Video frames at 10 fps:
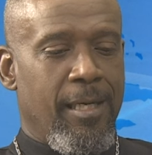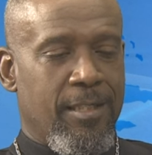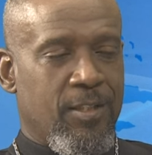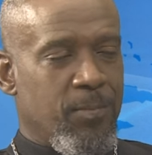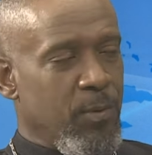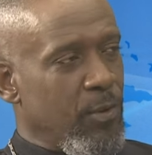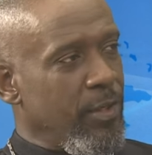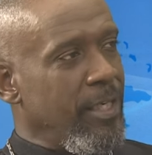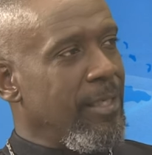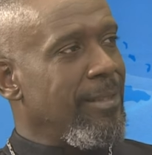in
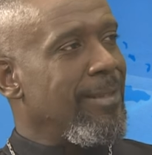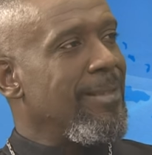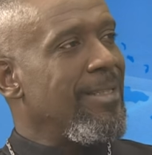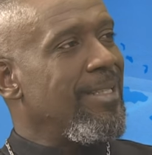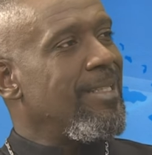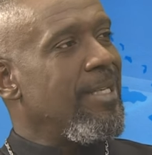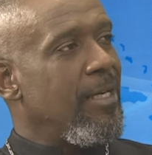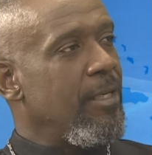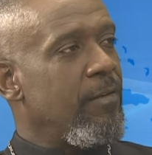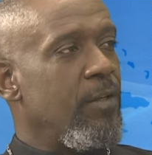exploring and
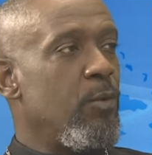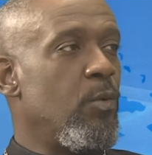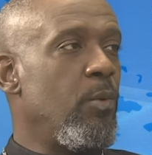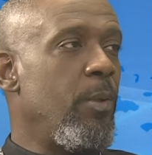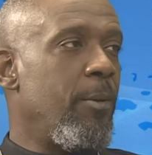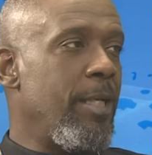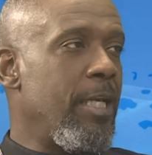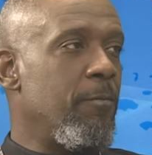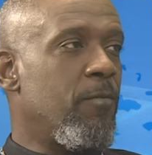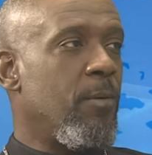understanding of the whole where we
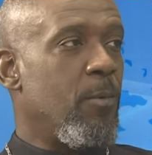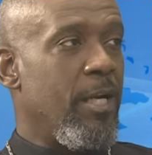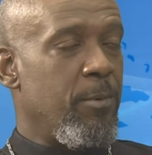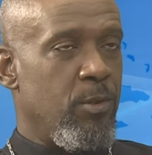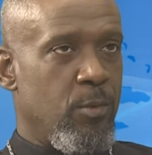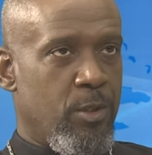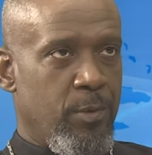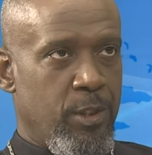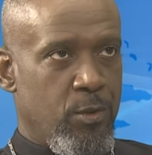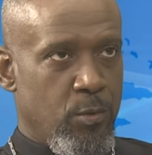came from, why we do
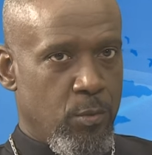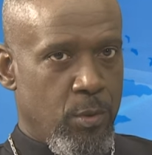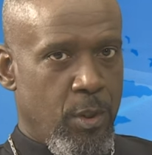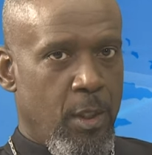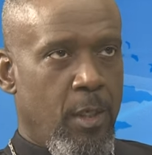what we do.